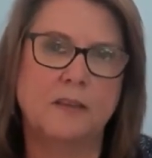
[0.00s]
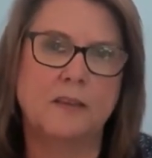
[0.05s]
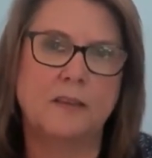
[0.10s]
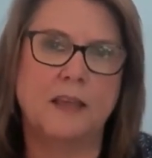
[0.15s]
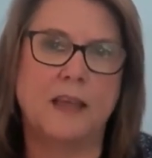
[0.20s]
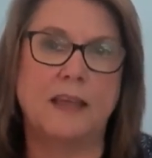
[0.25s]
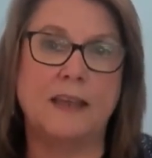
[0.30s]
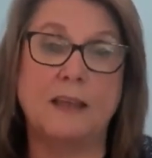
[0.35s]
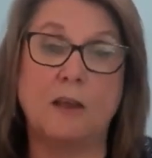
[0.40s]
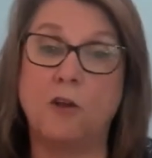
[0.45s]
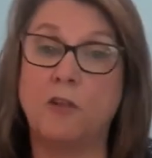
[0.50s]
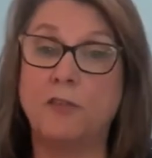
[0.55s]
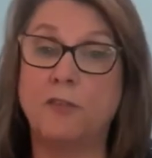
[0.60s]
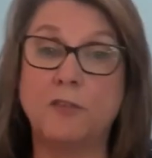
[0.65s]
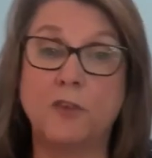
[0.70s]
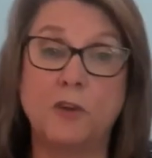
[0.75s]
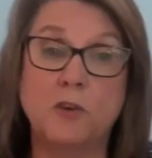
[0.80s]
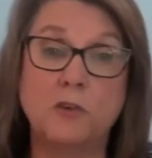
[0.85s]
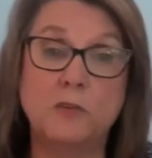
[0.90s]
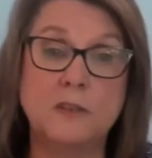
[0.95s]
And
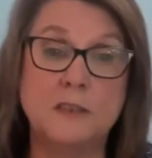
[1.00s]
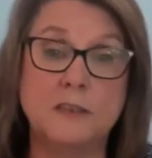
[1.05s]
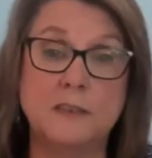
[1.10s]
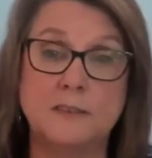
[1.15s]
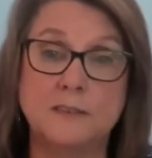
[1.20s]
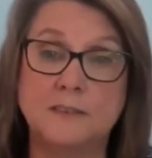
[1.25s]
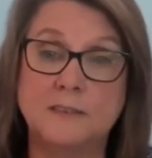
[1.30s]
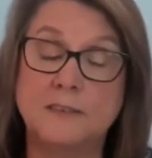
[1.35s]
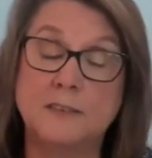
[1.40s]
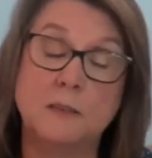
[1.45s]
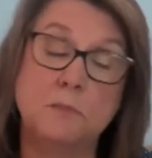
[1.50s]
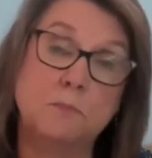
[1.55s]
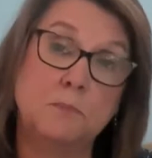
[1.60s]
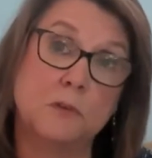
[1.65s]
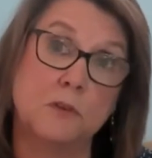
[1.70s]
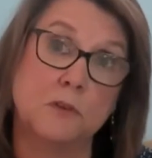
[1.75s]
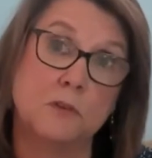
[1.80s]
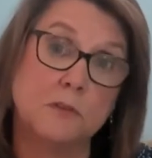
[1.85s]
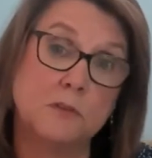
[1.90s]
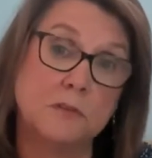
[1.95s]
although it is
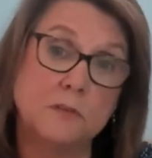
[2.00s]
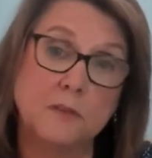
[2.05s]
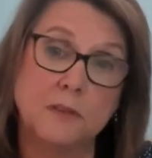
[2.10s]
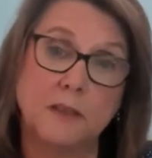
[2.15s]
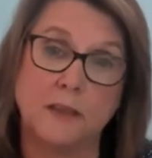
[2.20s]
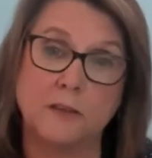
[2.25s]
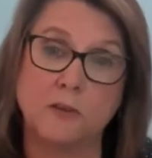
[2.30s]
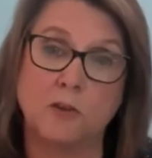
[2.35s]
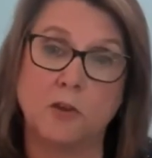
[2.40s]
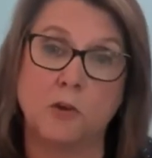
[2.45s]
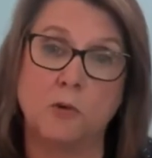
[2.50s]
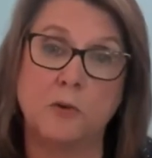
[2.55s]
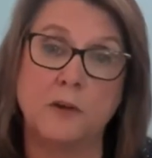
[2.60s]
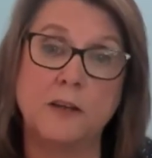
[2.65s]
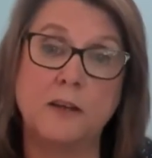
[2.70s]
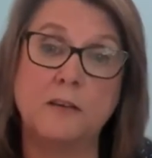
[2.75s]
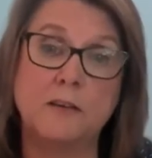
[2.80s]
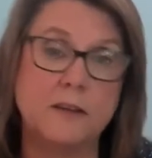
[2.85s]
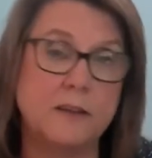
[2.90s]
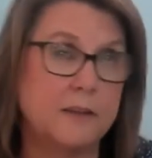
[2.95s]
simple and
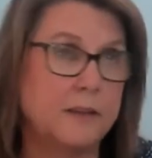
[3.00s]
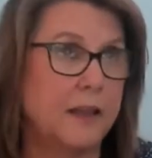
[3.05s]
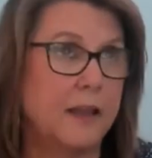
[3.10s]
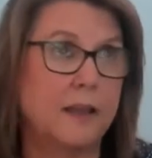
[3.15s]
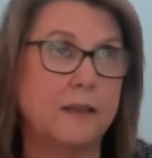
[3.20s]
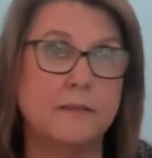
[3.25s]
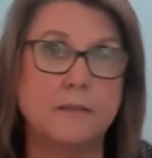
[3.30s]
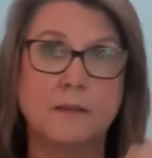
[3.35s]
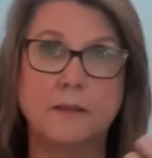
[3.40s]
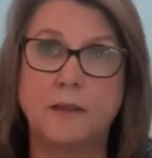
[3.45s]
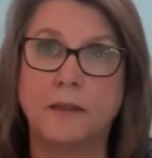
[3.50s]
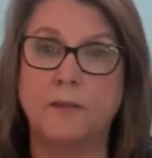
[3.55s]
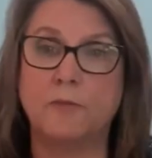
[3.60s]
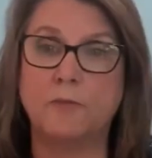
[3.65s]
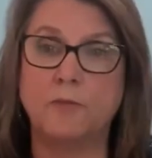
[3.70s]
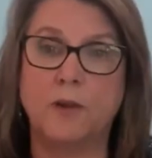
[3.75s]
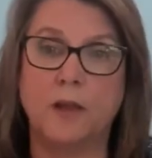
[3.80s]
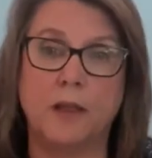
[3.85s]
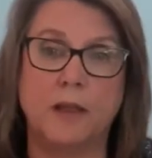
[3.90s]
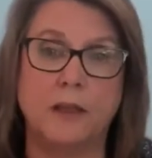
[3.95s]
coherent and
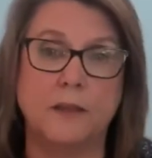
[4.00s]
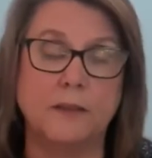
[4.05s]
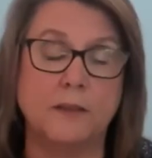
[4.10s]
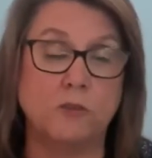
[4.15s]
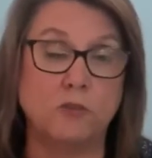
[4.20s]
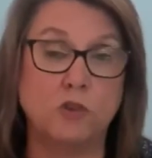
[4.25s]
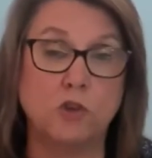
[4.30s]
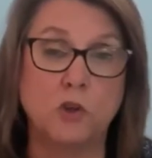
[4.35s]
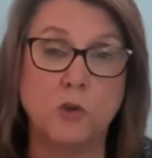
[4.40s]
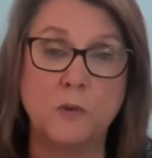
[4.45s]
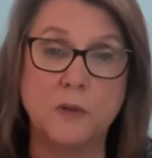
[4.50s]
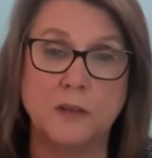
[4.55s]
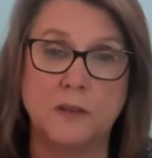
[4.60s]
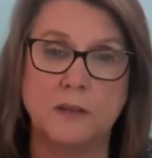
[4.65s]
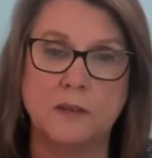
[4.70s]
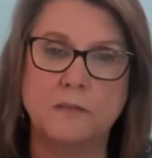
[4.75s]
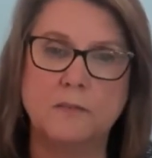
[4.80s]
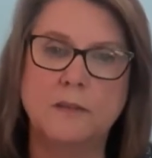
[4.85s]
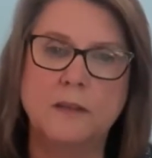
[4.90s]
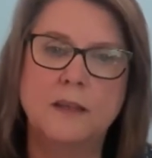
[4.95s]

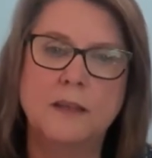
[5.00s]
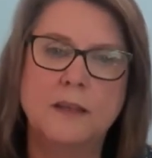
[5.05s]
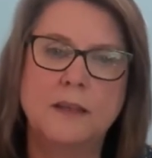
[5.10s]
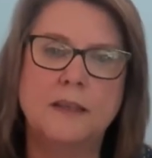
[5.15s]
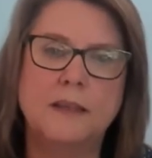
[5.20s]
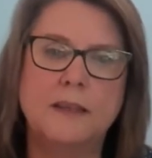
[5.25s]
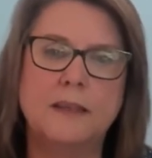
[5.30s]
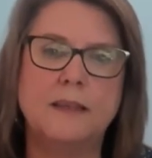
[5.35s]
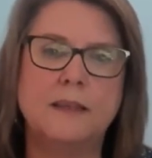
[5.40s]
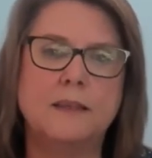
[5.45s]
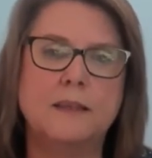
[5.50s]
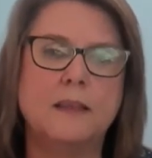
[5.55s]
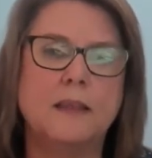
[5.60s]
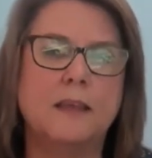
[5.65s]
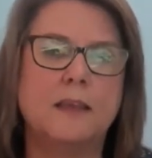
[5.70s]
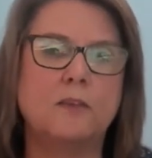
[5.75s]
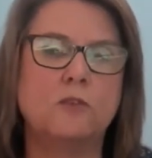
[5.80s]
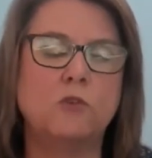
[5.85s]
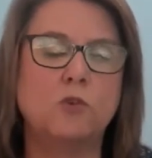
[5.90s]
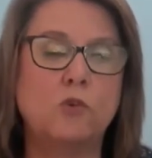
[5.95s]
intuitive, it
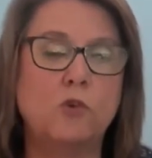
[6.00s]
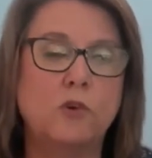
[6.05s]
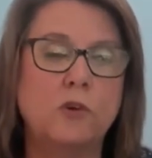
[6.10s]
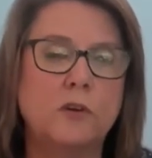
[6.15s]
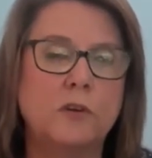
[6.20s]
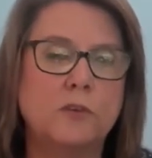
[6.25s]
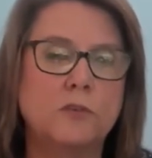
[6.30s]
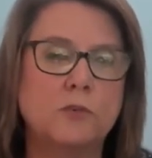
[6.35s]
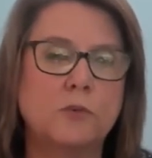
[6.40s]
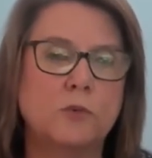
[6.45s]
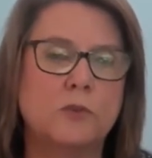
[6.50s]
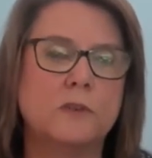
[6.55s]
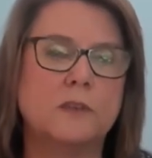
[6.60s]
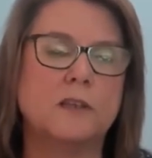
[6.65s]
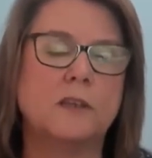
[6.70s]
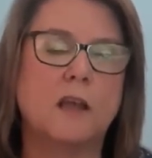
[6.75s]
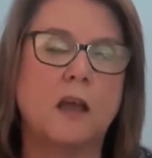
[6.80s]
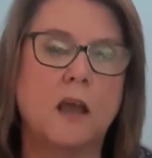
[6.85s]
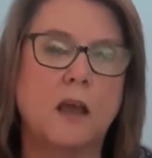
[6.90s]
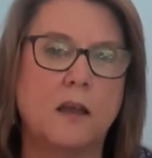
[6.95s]
ignores or
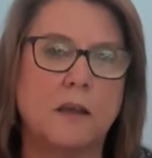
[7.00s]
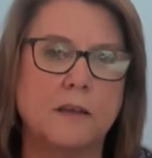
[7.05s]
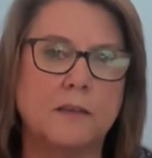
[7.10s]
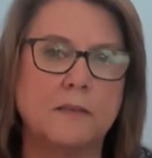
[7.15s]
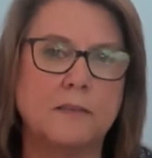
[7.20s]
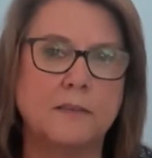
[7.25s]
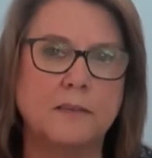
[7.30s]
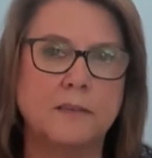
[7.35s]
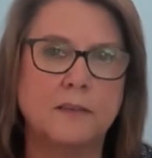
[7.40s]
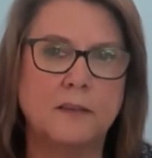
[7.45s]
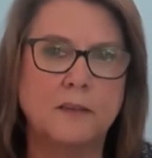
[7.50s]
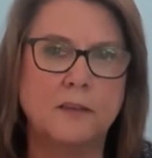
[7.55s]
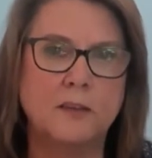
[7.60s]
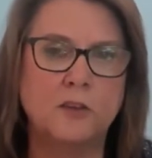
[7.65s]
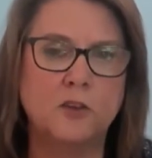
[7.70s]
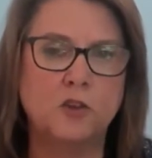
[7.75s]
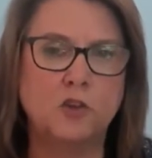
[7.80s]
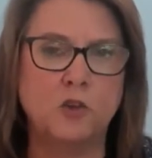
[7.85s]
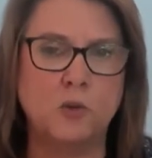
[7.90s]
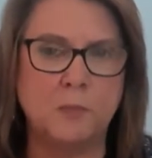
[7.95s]
denies
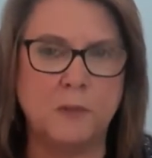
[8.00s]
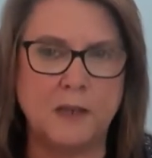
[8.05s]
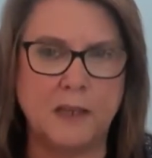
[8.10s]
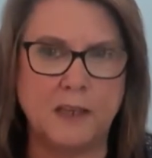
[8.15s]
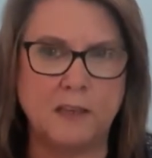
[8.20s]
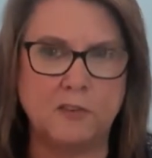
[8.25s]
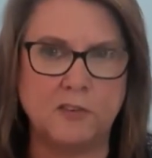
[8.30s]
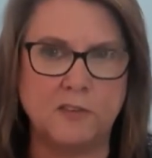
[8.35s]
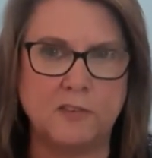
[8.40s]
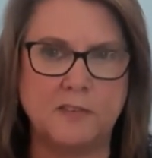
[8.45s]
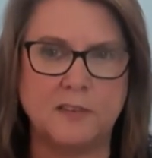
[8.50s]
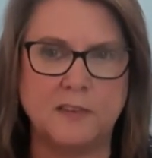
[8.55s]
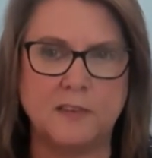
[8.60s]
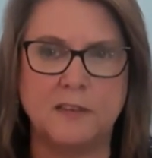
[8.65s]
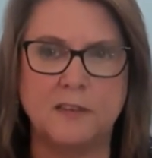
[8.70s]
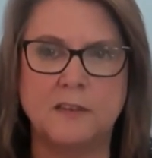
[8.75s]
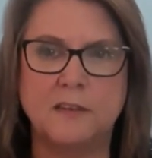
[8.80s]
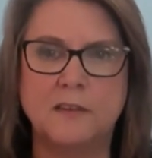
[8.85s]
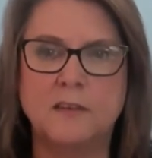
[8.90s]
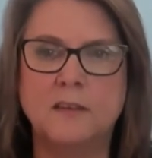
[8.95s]
human
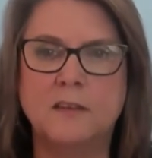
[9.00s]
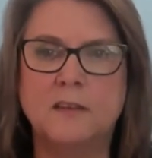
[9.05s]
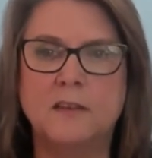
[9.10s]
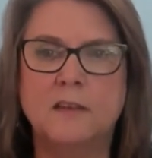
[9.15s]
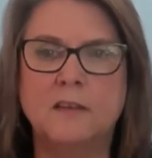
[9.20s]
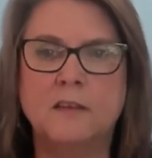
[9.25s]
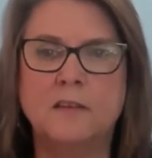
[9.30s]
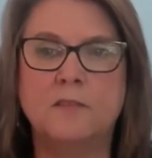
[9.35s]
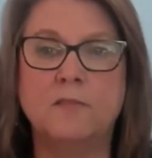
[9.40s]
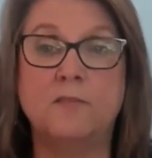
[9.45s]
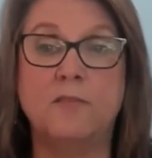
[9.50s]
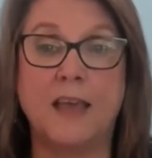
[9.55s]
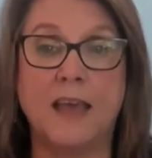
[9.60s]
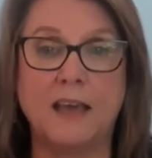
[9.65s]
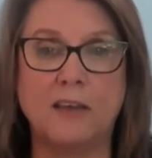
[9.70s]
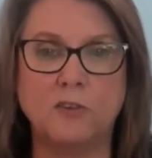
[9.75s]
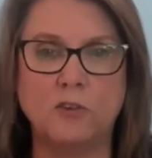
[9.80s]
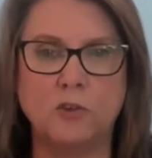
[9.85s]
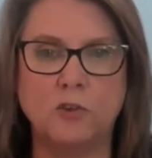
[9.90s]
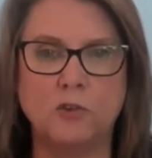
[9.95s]
agency,
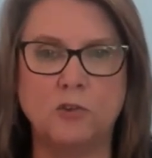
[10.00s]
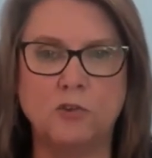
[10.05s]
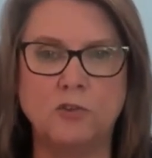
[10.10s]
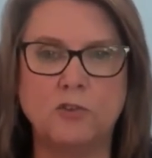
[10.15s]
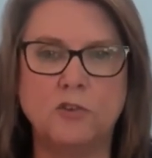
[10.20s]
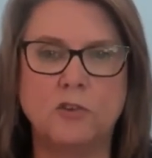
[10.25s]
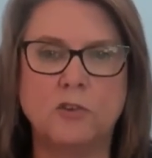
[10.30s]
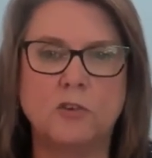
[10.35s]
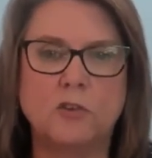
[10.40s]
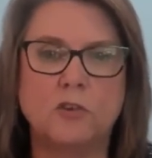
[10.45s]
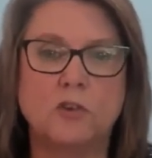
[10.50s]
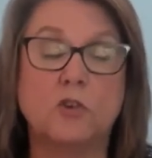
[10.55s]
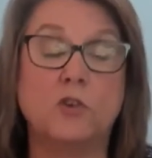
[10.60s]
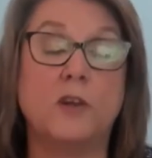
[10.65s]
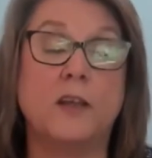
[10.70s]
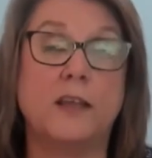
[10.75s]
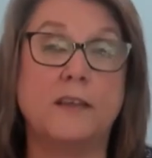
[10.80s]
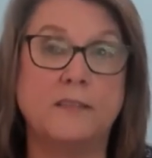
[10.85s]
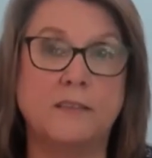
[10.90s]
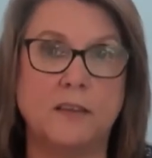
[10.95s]
values,
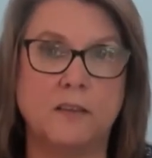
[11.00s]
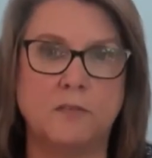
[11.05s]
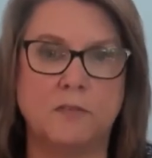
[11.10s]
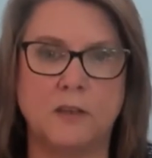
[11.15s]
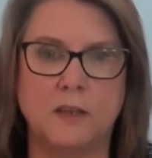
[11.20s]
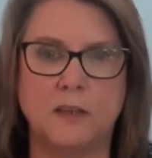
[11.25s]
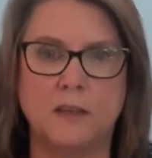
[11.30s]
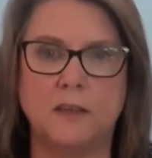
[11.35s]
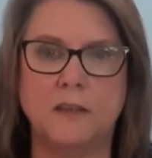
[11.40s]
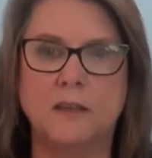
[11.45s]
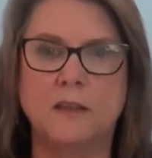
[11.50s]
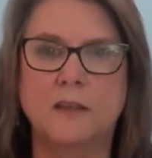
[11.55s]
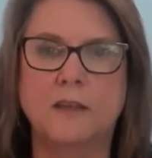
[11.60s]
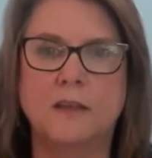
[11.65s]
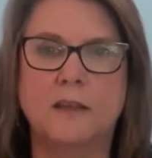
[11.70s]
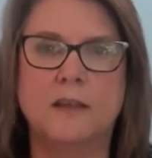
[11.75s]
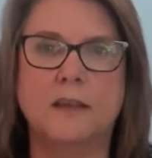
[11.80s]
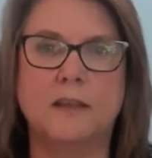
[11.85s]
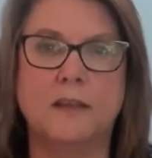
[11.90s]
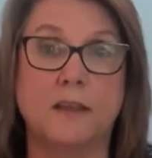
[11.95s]
creativity,
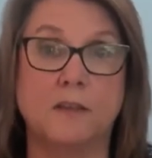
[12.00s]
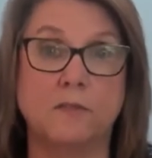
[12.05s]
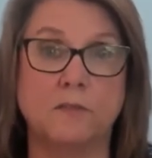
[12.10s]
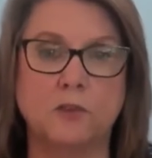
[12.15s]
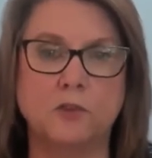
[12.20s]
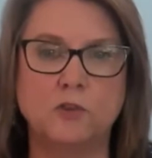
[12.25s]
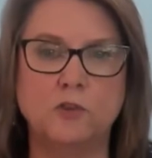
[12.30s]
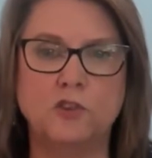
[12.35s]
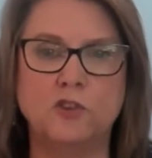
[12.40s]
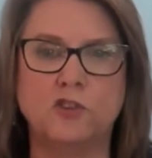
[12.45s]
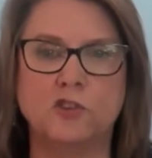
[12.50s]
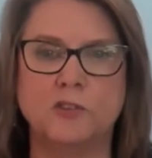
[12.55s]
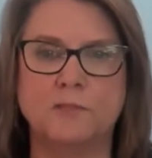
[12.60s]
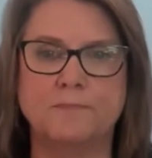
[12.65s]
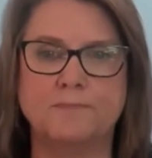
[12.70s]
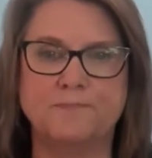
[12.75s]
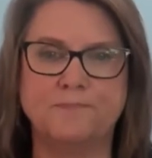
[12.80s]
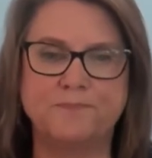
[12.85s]
and evolution.